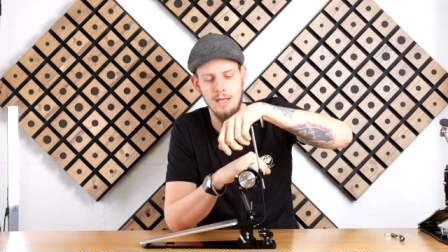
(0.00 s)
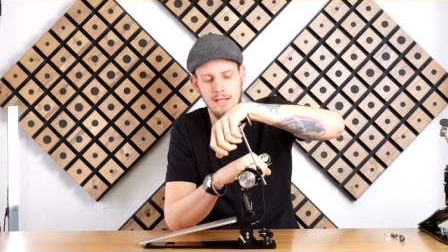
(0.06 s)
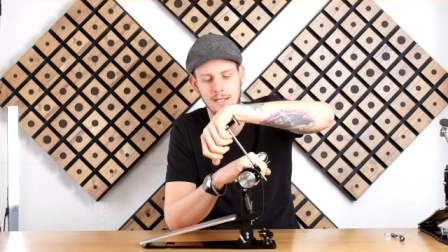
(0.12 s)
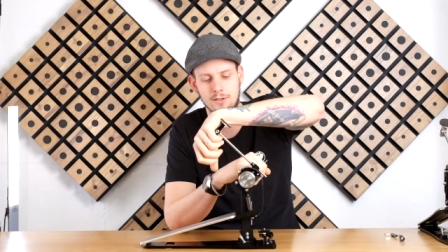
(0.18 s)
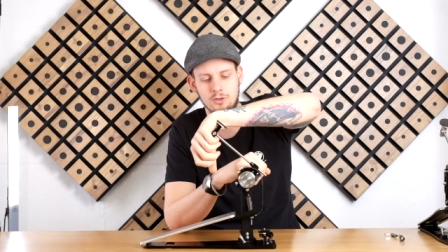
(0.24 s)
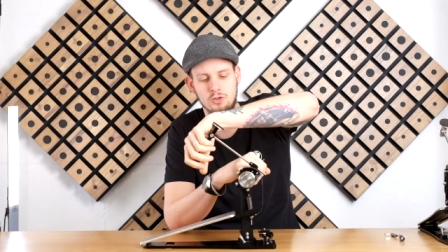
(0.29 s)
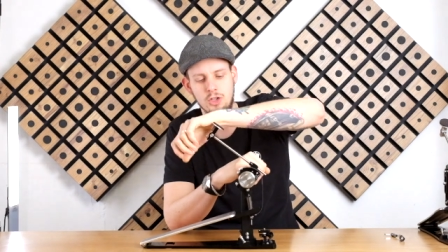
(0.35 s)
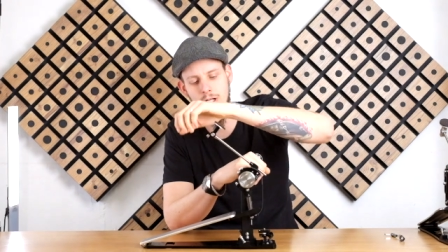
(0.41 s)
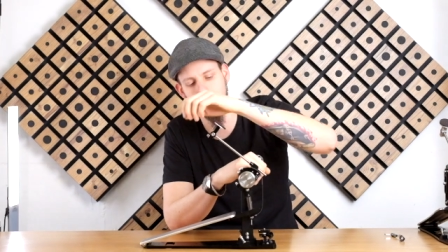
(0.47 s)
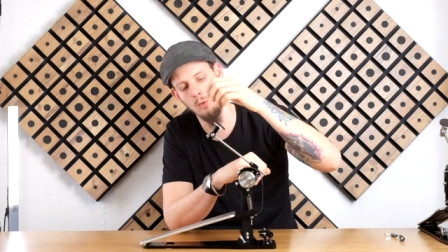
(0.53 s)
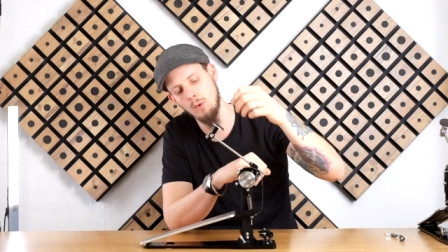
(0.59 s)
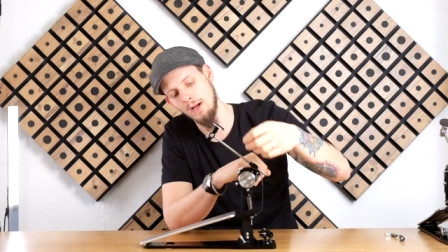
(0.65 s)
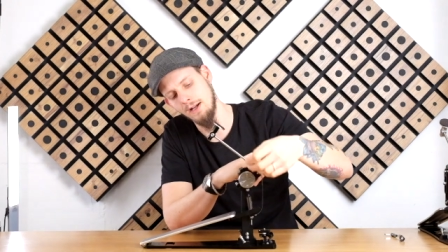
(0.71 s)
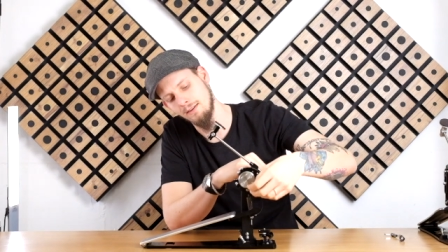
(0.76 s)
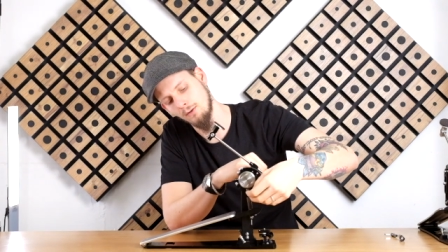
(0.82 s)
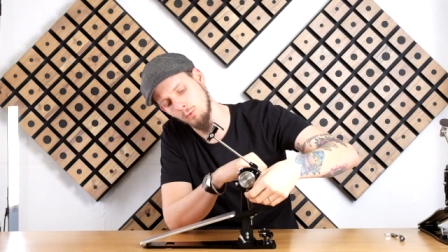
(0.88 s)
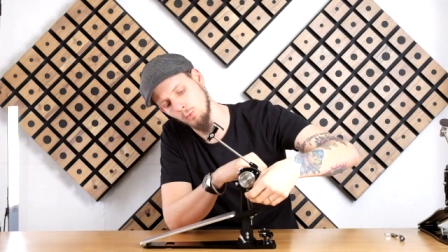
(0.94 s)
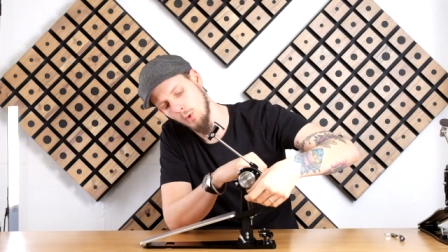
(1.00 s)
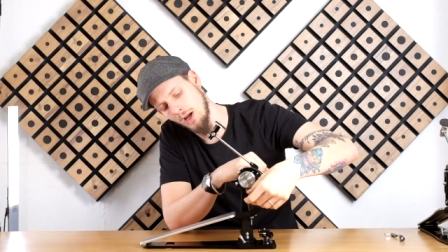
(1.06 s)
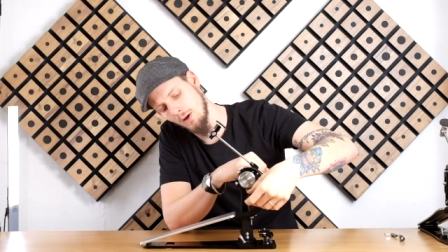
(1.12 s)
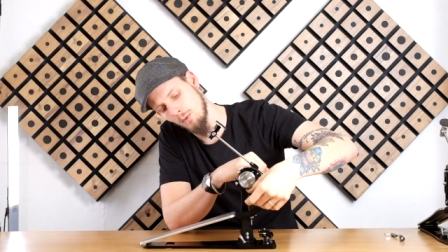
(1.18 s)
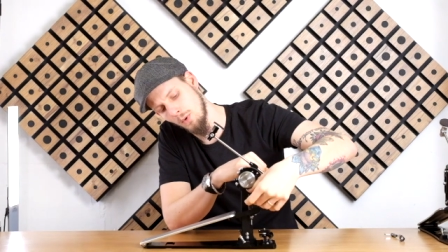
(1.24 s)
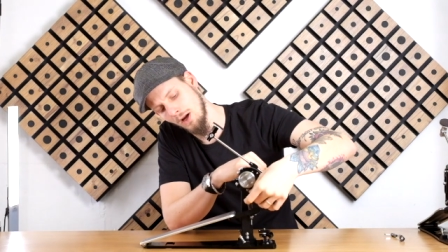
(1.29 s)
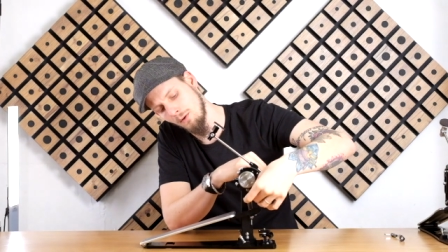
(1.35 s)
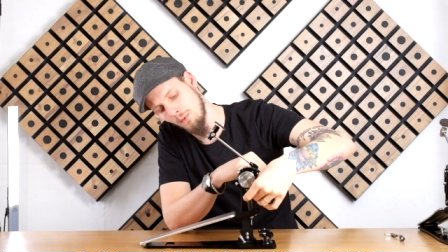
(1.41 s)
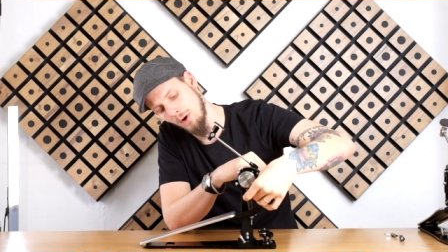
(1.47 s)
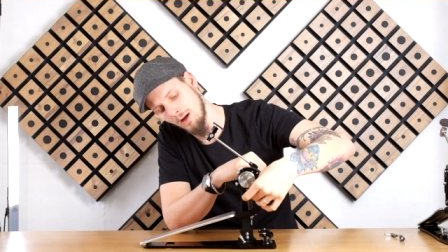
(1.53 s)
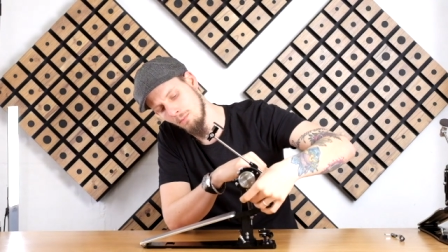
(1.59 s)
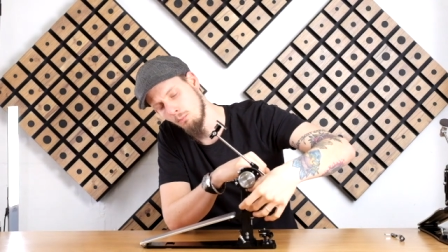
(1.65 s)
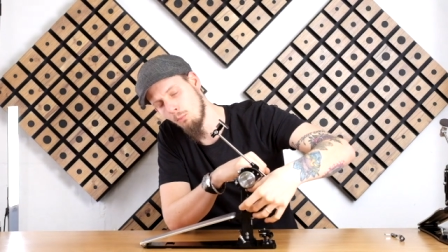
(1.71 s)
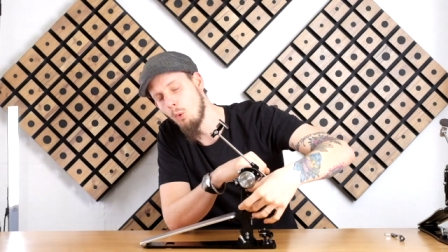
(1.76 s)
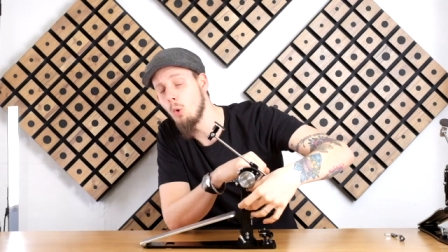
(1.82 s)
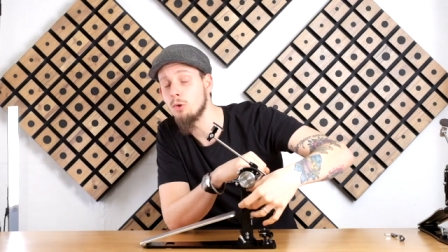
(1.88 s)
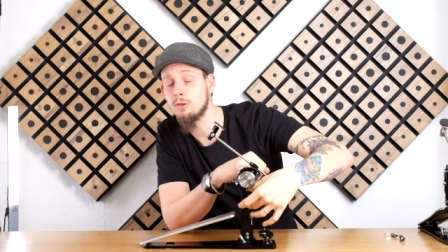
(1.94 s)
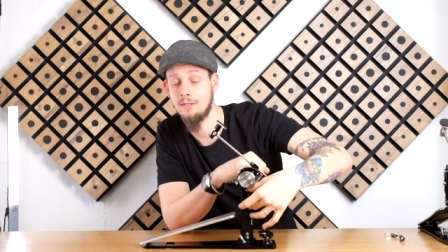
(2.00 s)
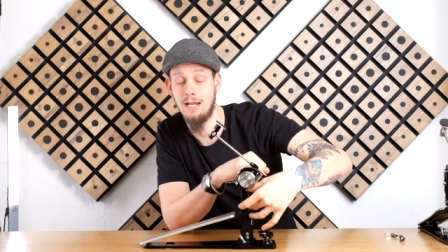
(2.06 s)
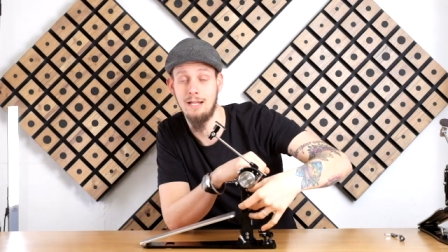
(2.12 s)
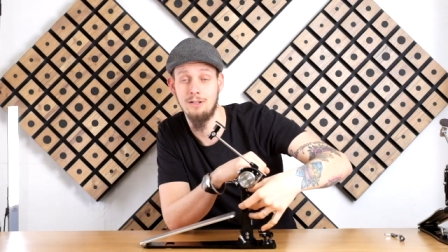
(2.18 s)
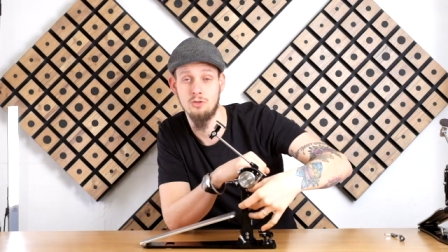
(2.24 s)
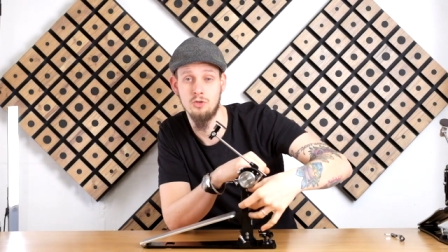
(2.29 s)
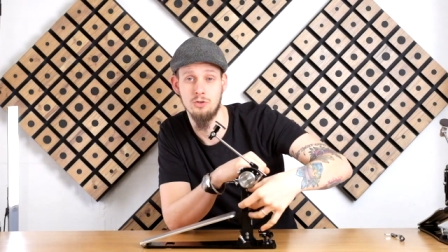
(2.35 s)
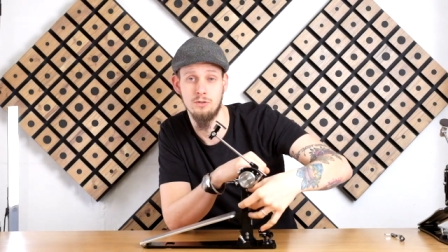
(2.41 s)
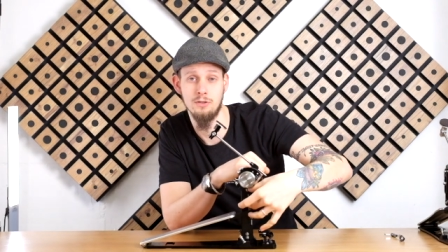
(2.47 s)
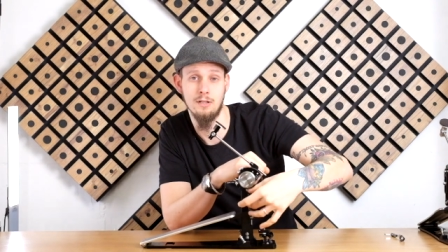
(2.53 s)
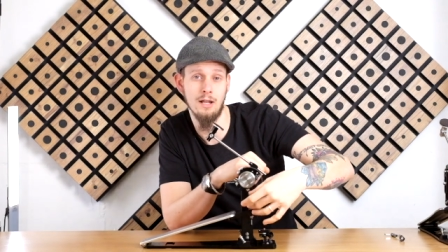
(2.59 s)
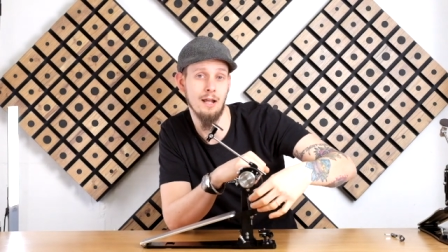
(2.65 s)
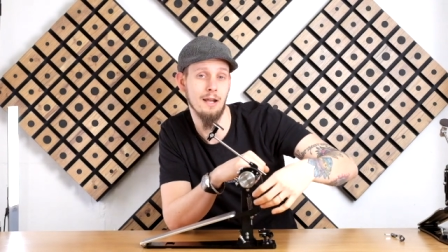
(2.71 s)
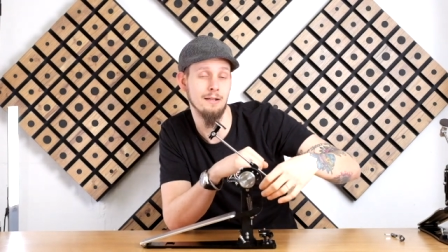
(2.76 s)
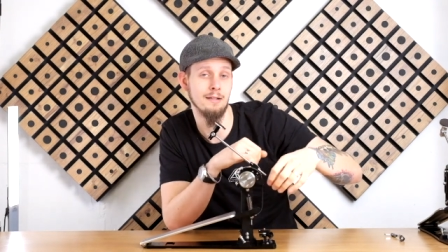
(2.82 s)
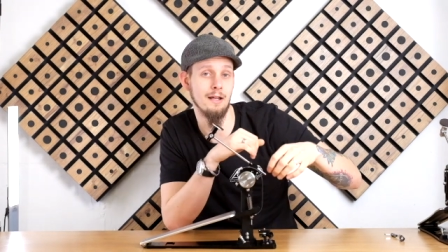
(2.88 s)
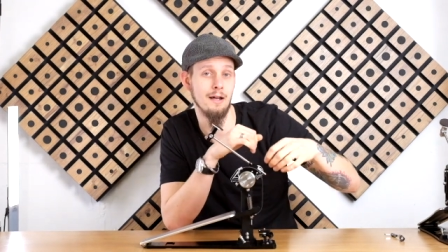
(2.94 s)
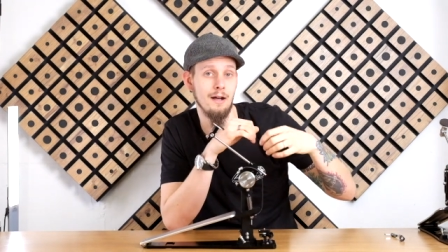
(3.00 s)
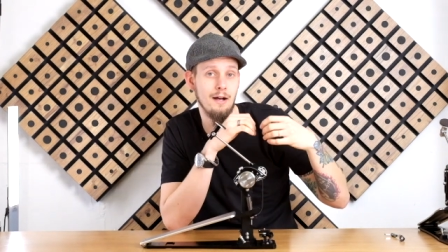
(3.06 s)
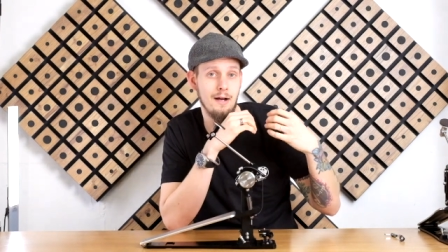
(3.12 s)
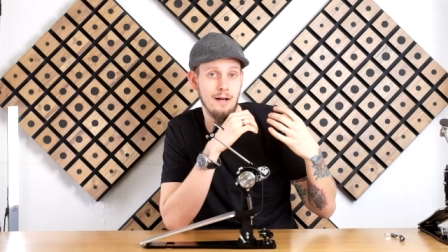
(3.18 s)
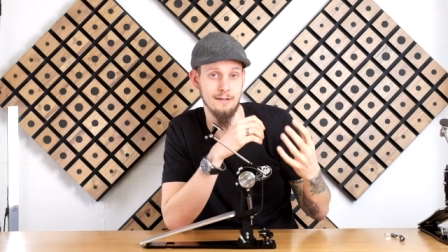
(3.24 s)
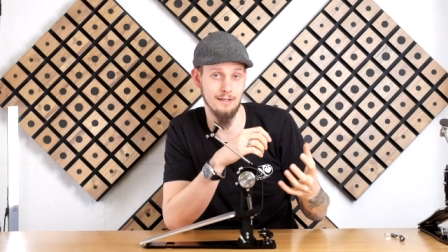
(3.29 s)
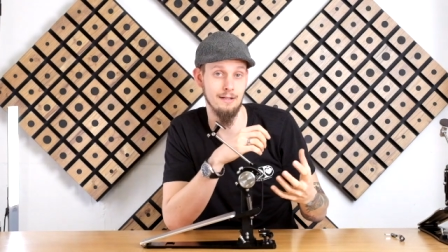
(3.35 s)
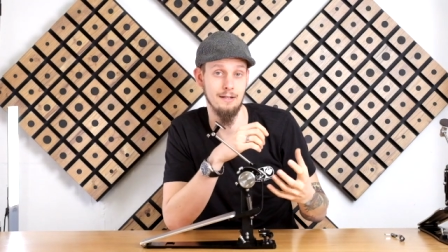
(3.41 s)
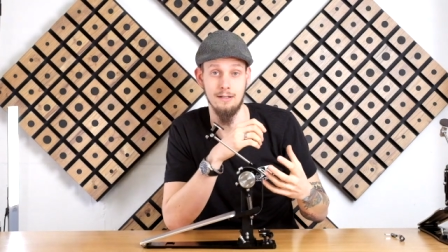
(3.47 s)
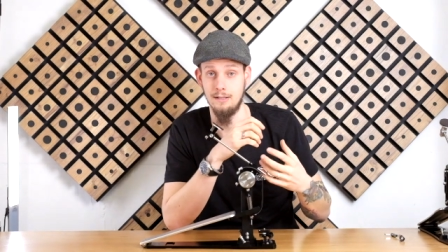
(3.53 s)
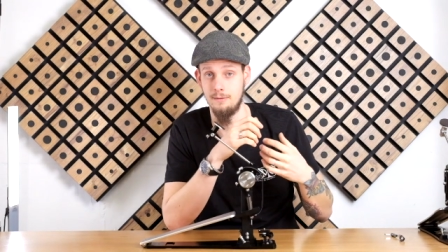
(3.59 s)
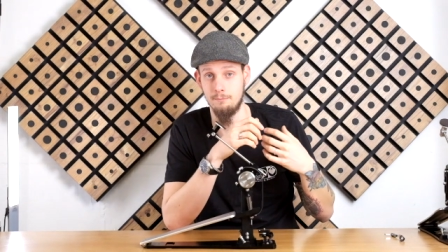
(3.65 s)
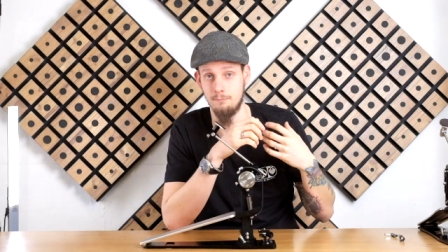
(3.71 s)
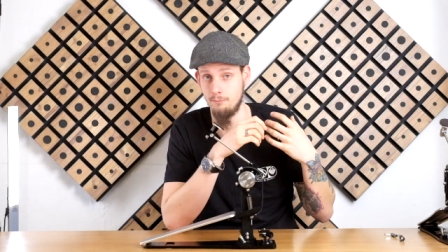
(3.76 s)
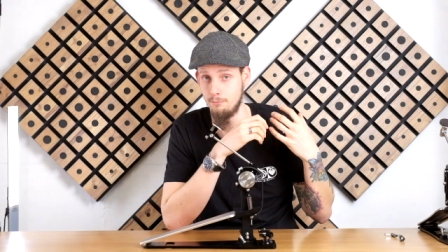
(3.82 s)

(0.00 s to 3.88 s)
it generates way more tension than other